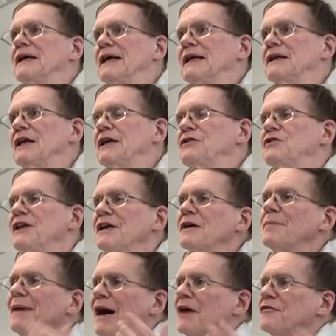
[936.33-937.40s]
And, and think
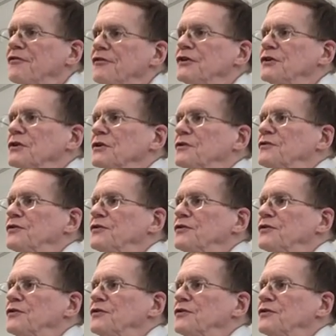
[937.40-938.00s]
about food.